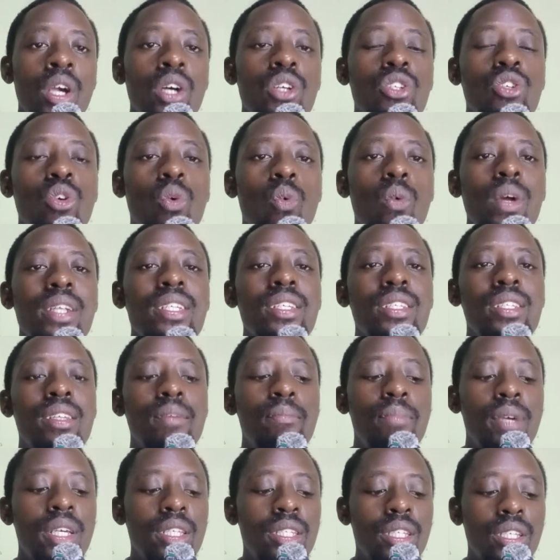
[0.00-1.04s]
So what is the
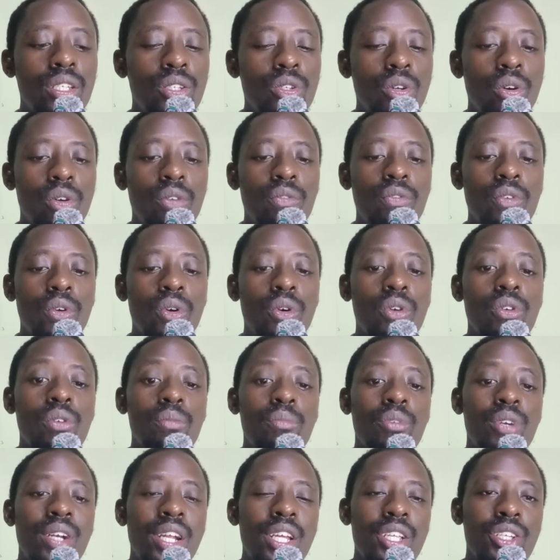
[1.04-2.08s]
basis of
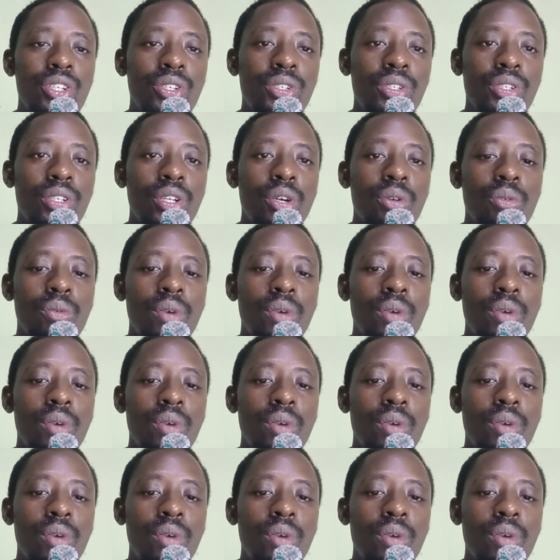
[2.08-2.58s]
corroboration